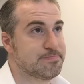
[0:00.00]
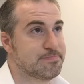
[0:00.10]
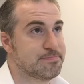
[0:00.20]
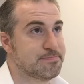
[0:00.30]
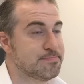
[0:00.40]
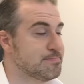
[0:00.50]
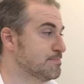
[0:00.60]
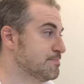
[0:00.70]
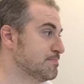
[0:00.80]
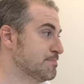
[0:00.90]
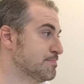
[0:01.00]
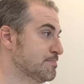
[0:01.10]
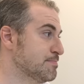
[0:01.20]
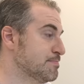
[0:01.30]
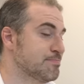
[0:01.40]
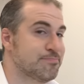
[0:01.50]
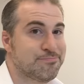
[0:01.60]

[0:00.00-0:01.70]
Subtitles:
[no speech]